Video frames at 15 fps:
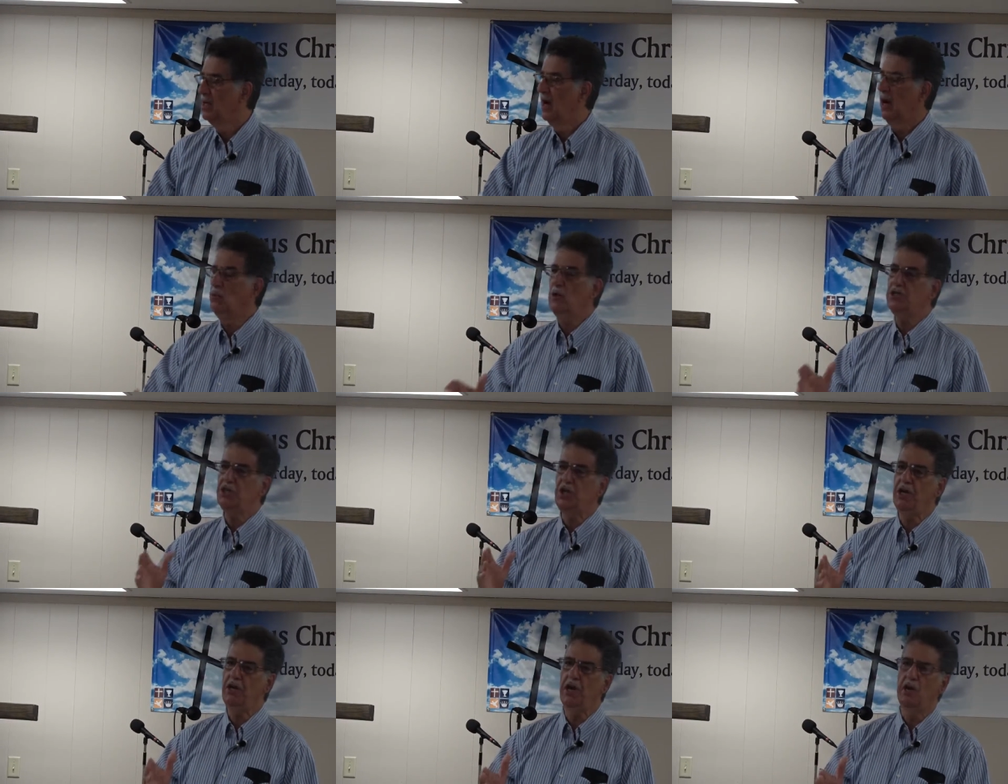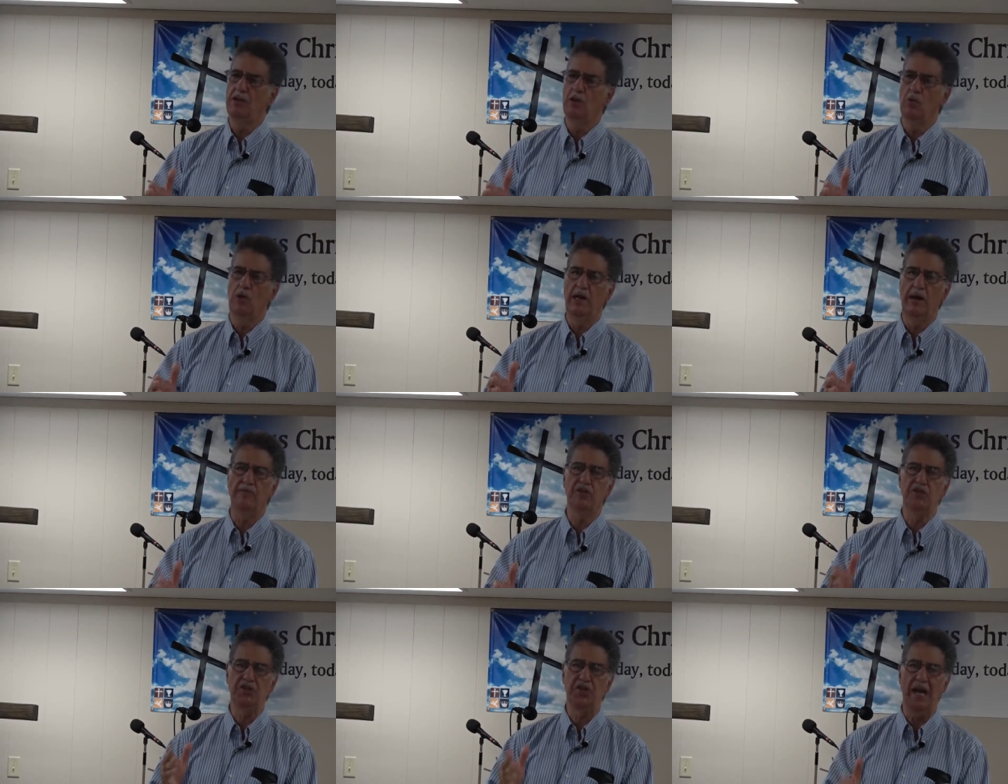I want you to know that
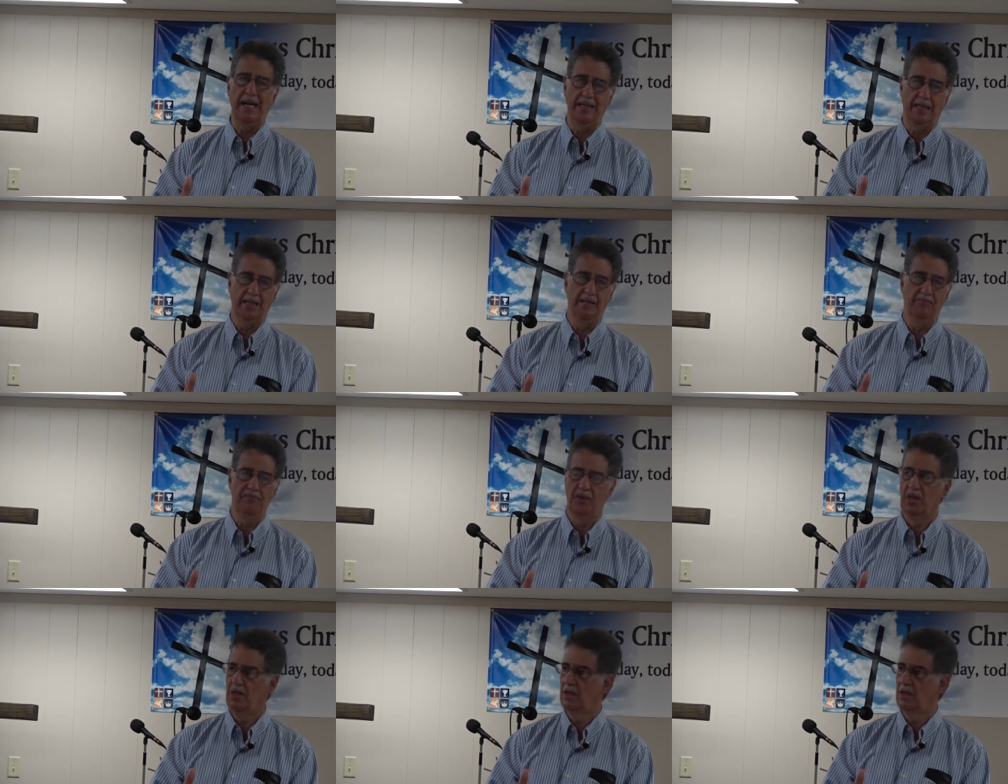whenever Satan